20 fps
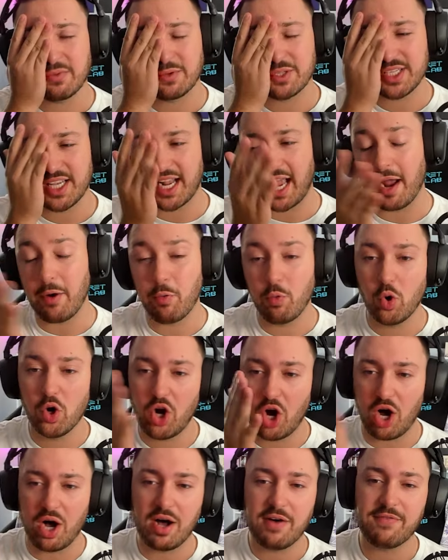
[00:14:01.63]
where it's like I would
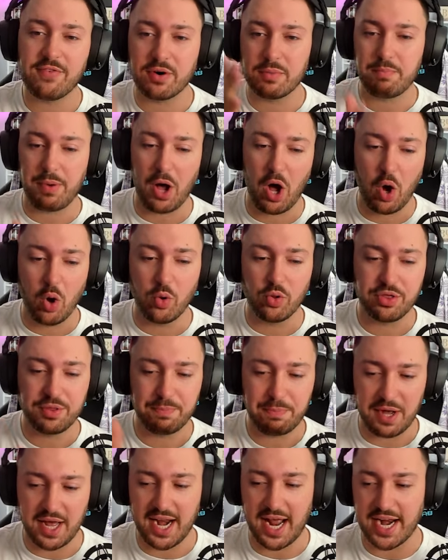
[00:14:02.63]
offer
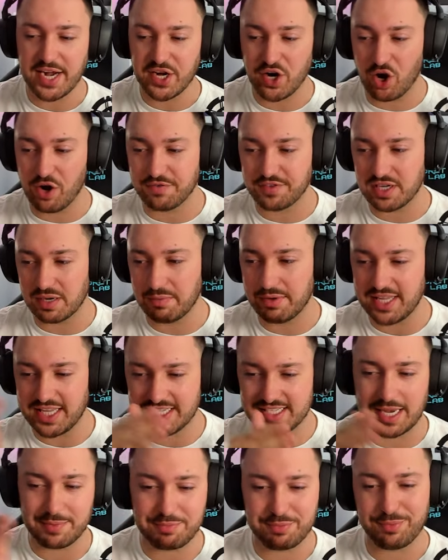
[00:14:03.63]
both, but I know if somebody
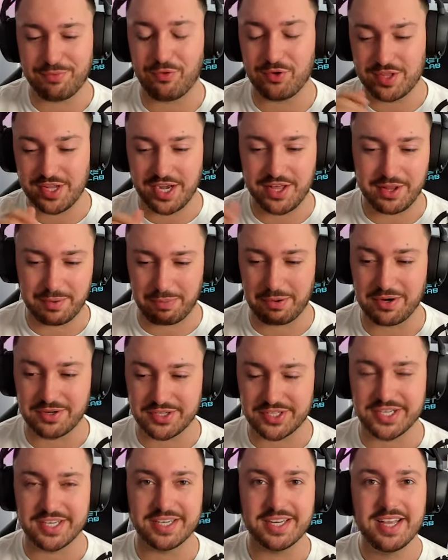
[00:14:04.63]
accepts before the other
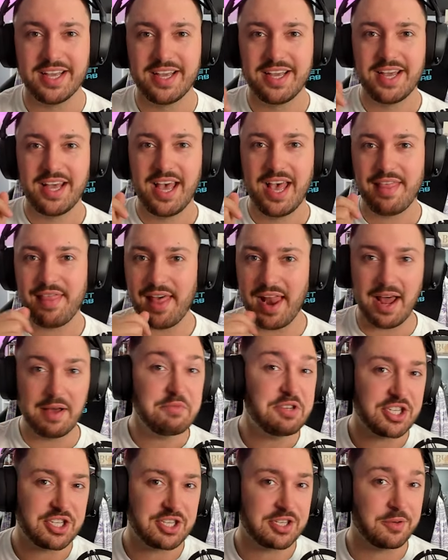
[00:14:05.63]
person, then
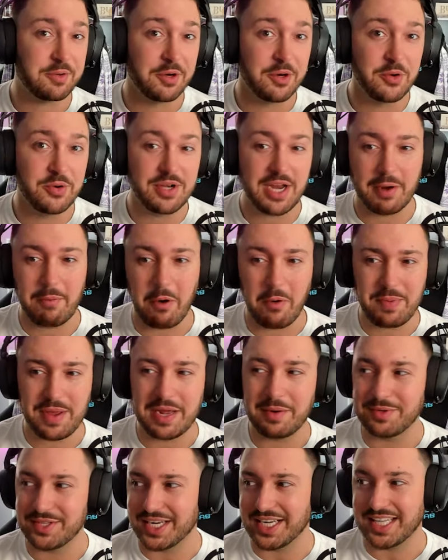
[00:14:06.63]
I'm just screwed and I won't
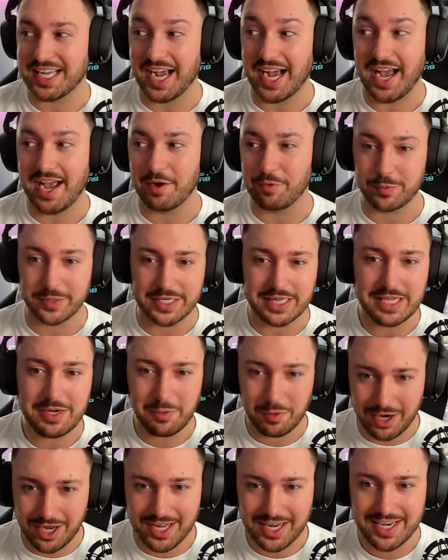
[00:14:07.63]
be able to get the guy I really
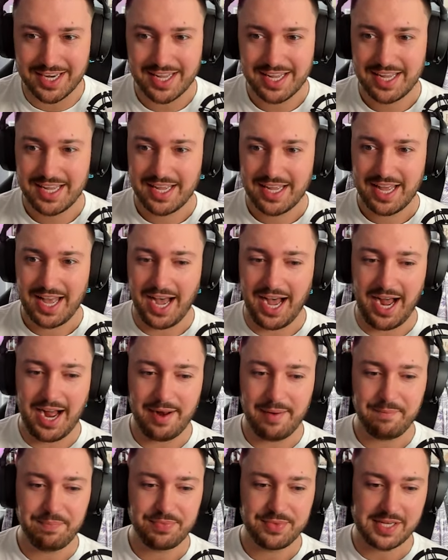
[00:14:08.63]
want.
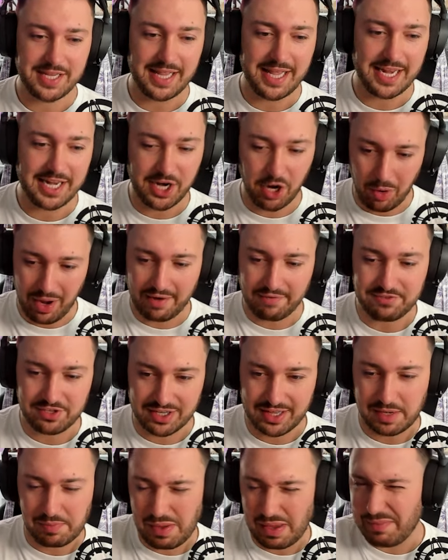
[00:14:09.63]
To like go after
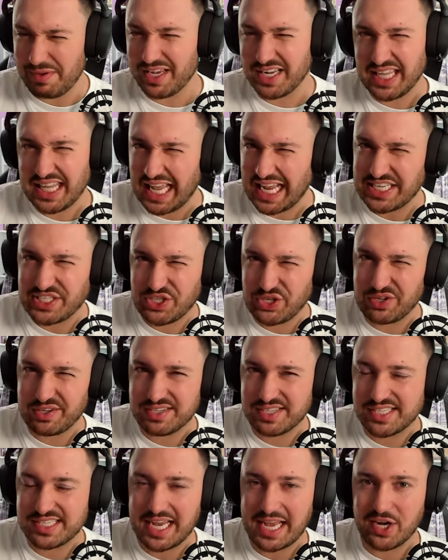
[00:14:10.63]
like maybe a
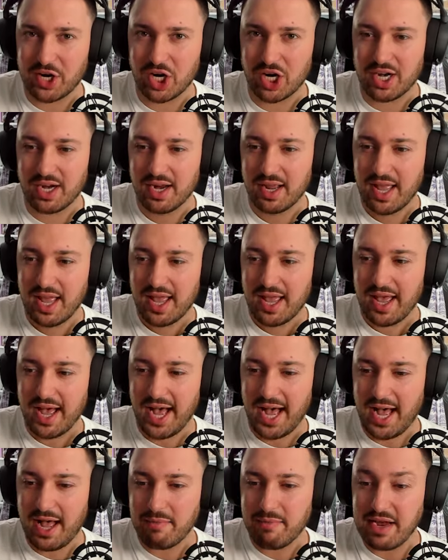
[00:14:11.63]
lesser center,
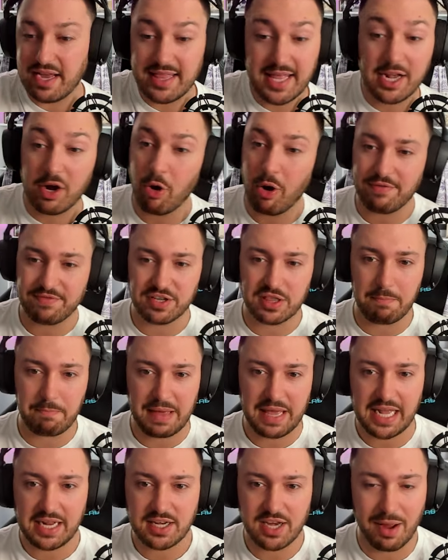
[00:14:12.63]
and then go after the
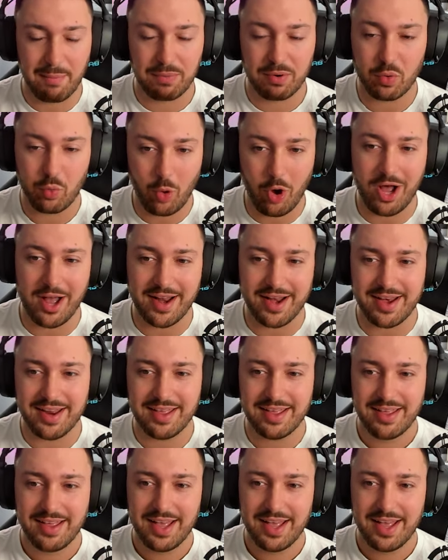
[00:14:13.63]
big number one.